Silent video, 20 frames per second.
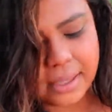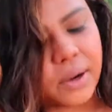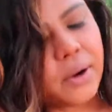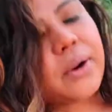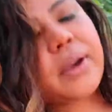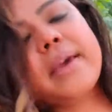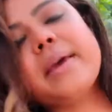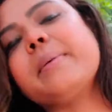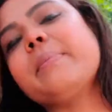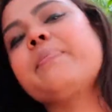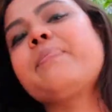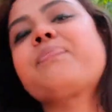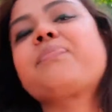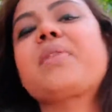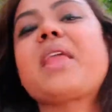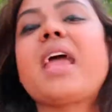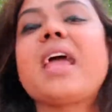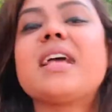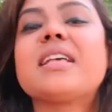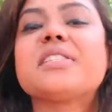Okay,
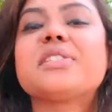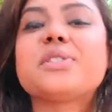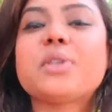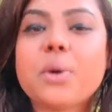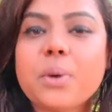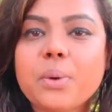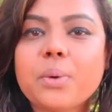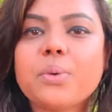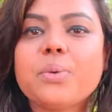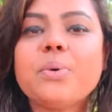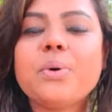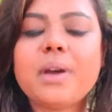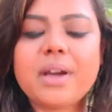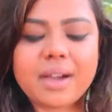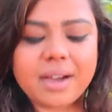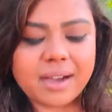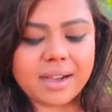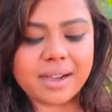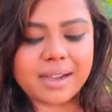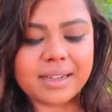so
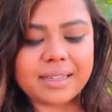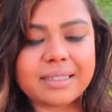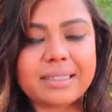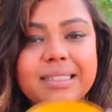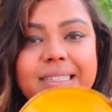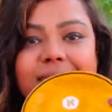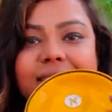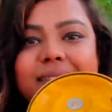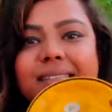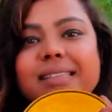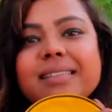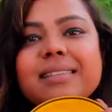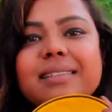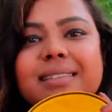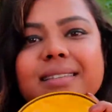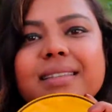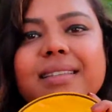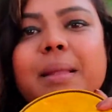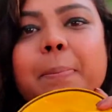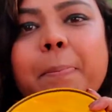this is
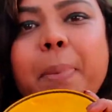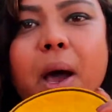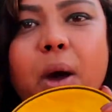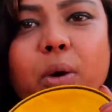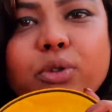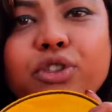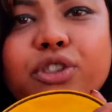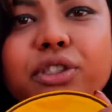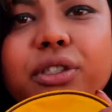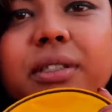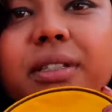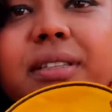the pouch.